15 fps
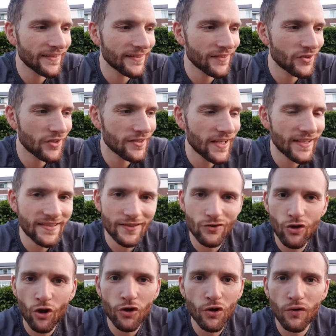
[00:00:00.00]
She says it's
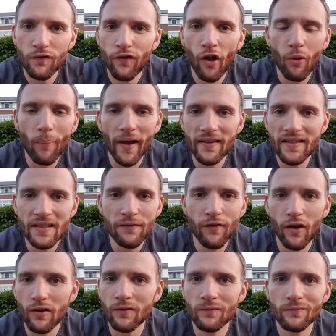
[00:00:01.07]
not your fault by
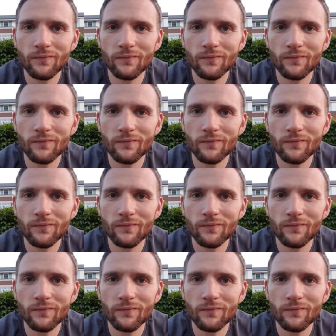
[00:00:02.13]
default.